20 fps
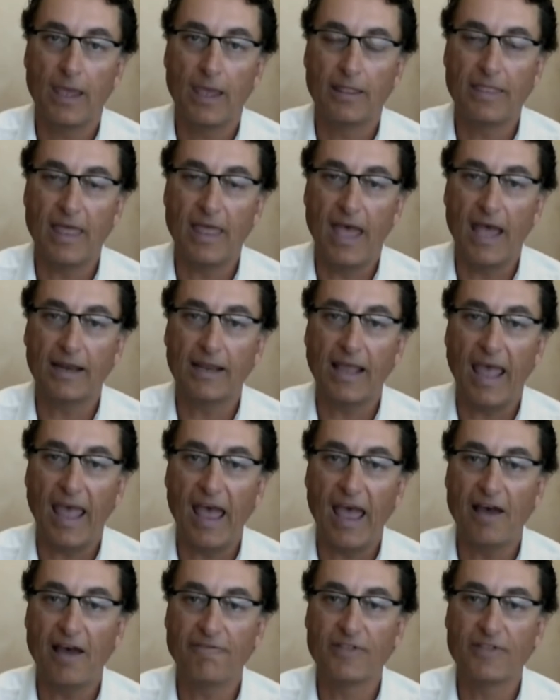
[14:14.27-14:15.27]
that
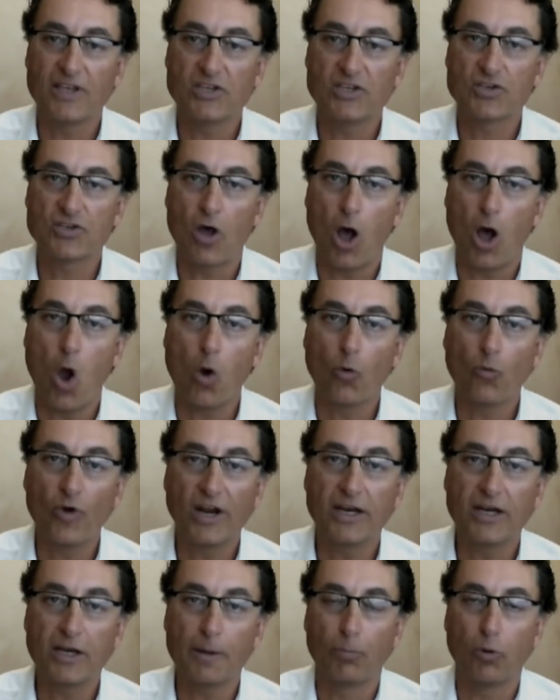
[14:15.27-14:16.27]
have this
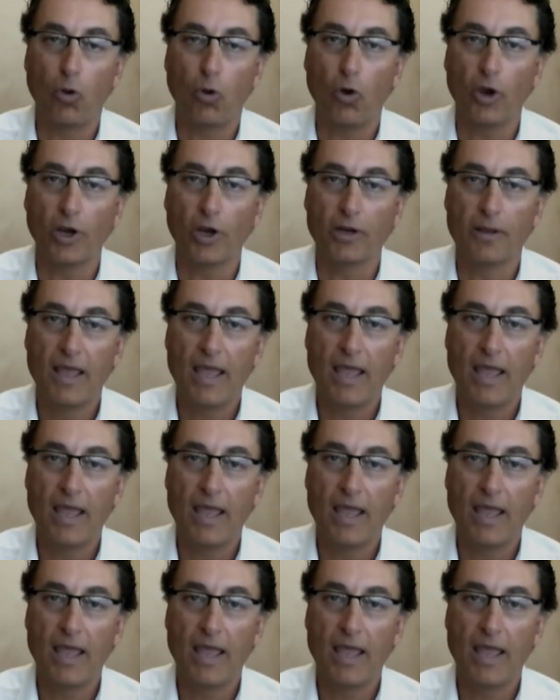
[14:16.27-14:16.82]
already deployed.